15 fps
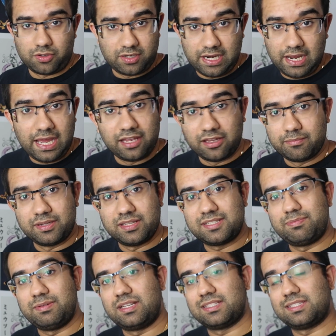or
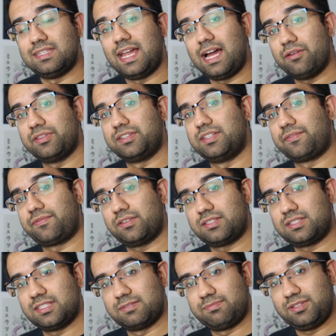elements because now the
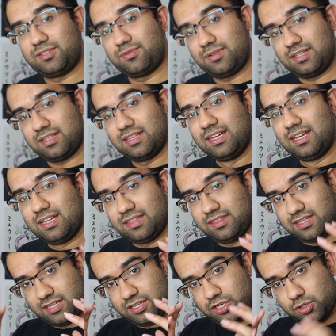differences between
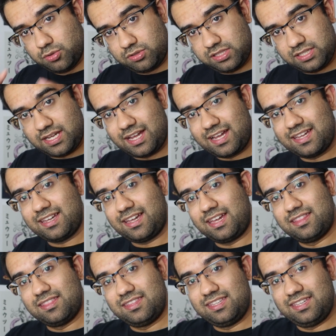the nuclei
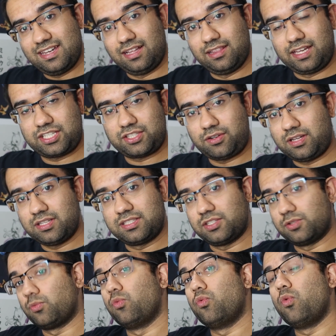and the electrons
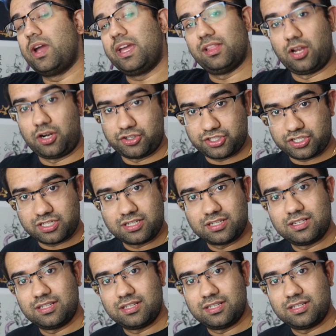is way larger.